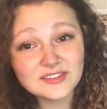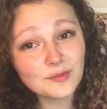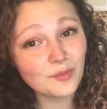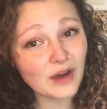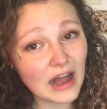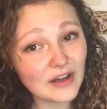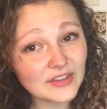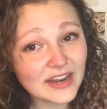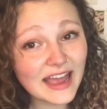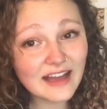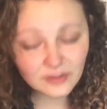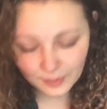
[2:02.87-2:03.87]
the brown that I
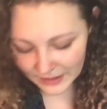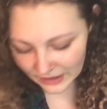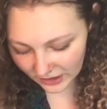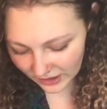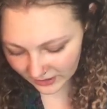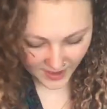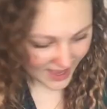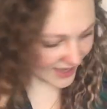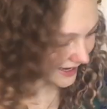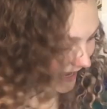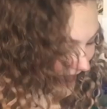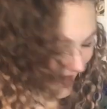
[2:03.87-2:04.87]
have up here, but I
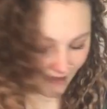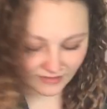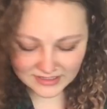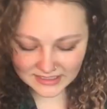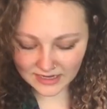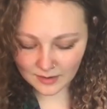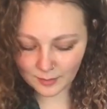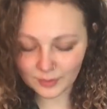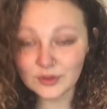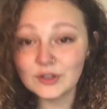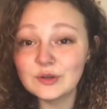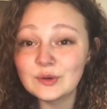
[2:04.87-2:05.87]
haven't done a
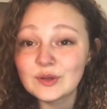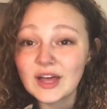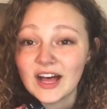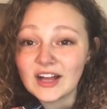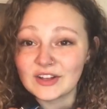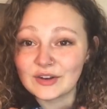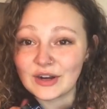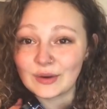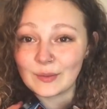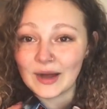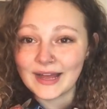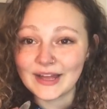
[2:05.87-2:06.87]
blue color in a
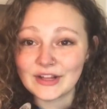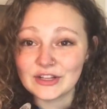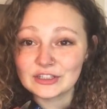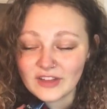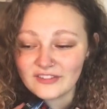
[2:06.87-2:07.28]
while.